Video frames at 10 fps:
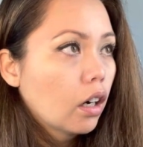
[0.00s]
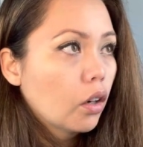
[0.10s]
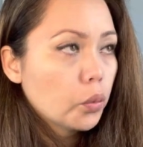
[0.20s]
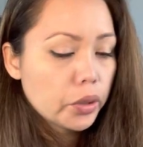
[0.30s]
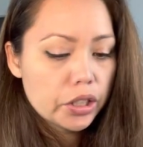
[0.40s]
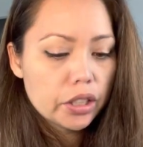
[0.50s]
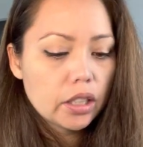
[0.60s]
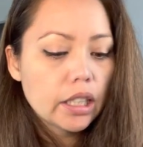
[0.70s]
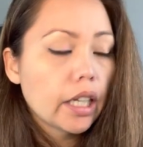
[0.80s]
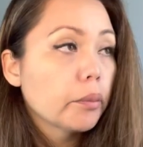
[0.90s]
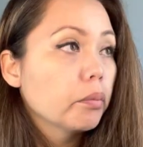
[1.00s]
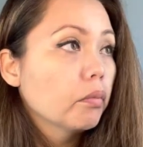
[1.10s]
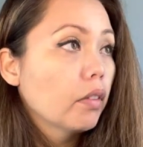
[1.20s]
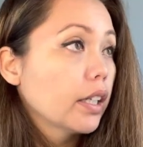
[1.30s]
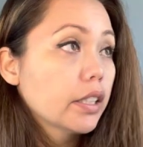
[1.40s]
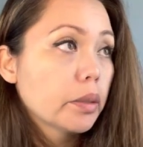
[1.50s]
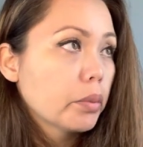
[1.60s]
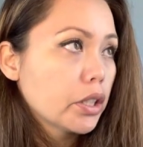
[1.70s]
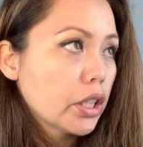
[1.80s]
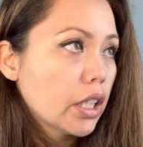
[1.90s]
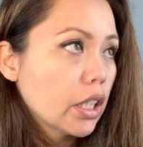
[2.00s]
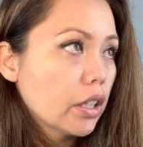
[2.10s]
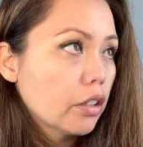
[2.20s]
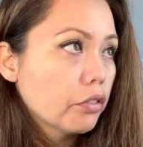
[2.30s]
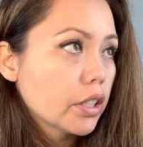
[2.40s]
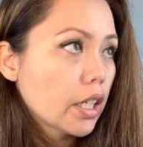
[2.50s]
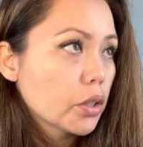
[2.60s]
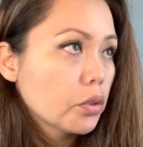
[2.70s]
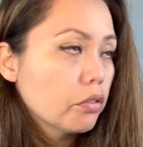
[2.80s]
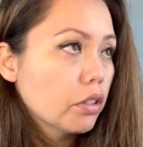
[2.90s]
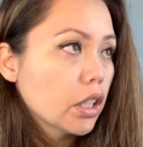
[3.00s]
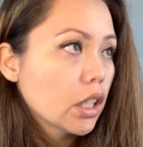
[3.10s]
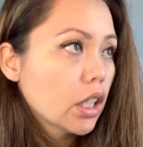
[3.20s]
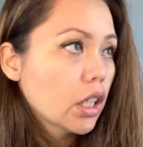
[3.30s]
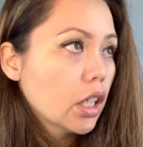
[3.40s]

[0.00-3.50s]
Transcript: Originally, I didn't budget anything for tax refund,